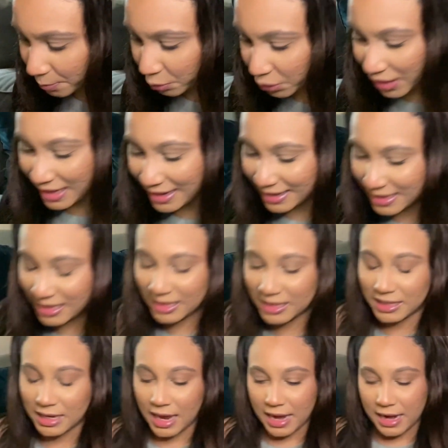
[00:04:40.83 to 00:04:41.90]
pretty
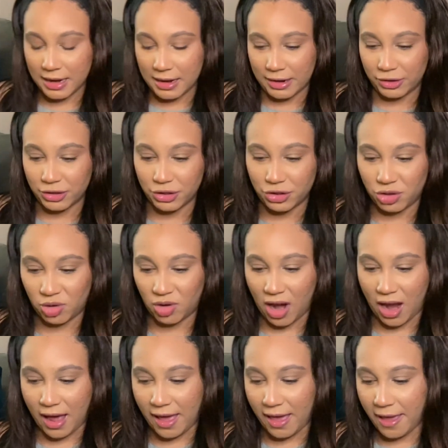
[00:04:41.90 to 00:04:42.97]
excited to
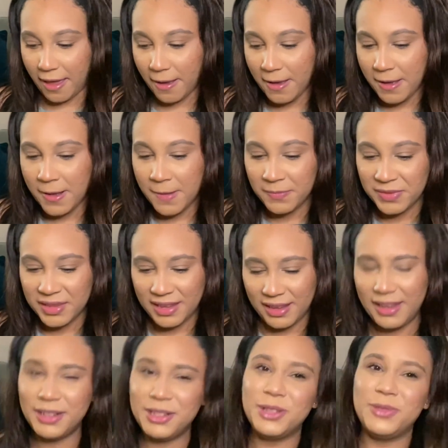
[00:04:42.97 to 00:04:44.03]
try.
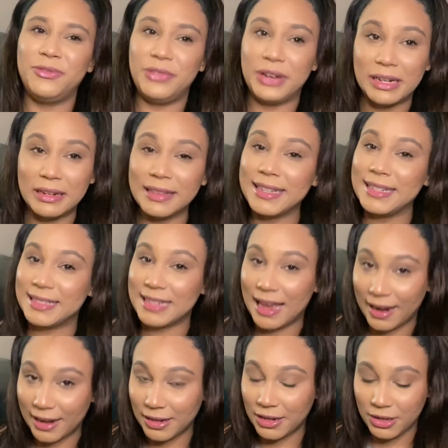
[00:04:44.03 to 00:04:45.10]
It's fairly
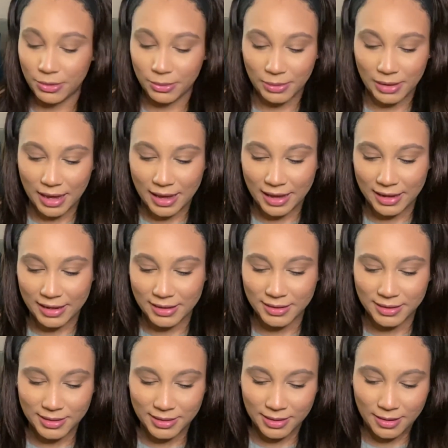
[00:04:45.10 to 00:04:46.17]
tiny, you
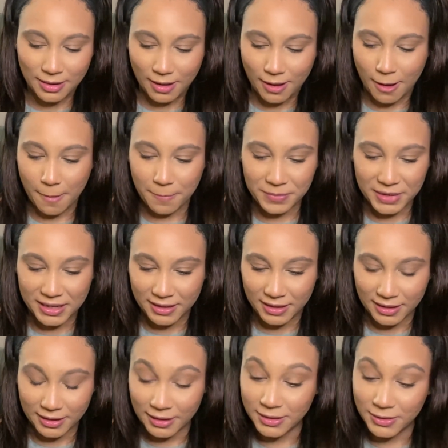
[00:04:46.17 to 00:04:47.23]
guys. It
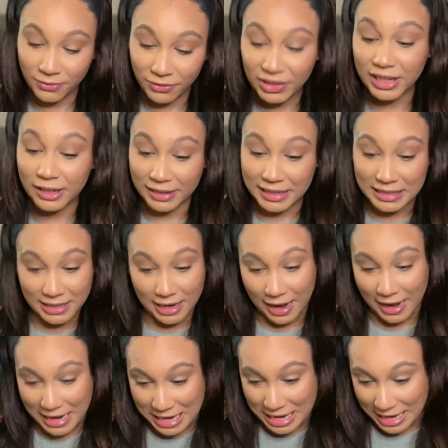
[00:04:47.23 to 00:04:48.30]
is very
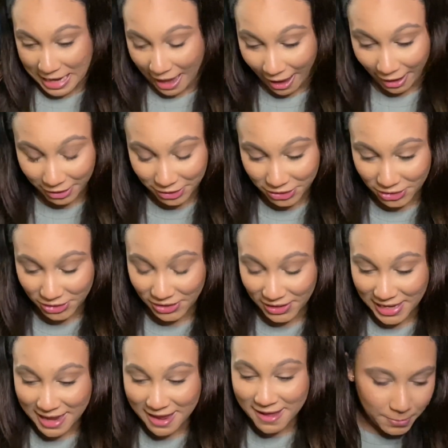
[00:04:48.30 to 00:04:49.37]
tiny
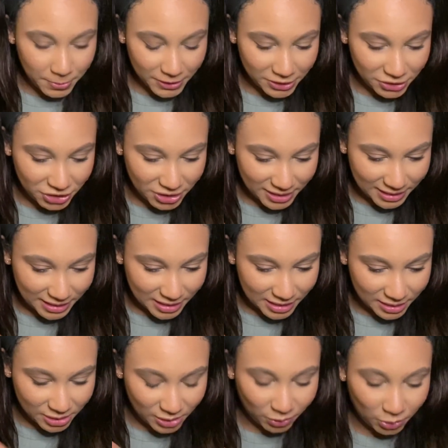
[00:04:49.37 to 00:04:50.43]
actually. Purchased
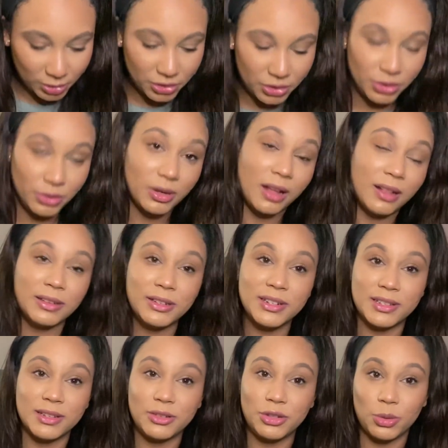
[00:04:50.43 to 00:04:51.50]
this for
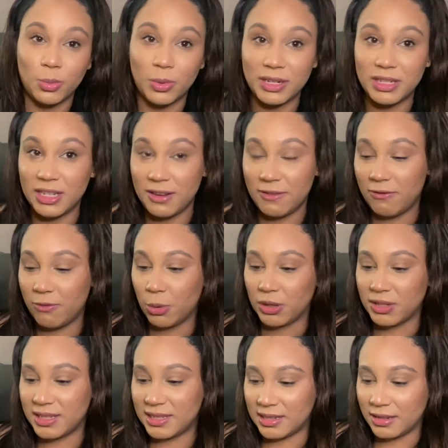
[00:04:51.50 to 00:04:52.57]

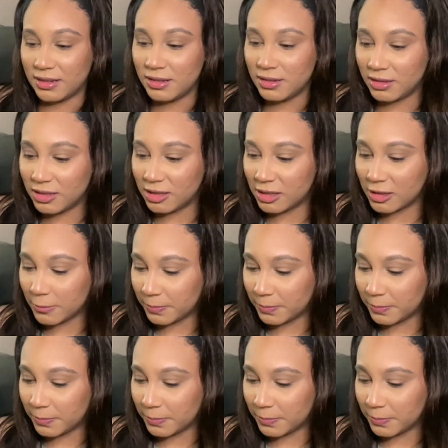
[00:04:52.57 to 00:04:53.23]
$2.24.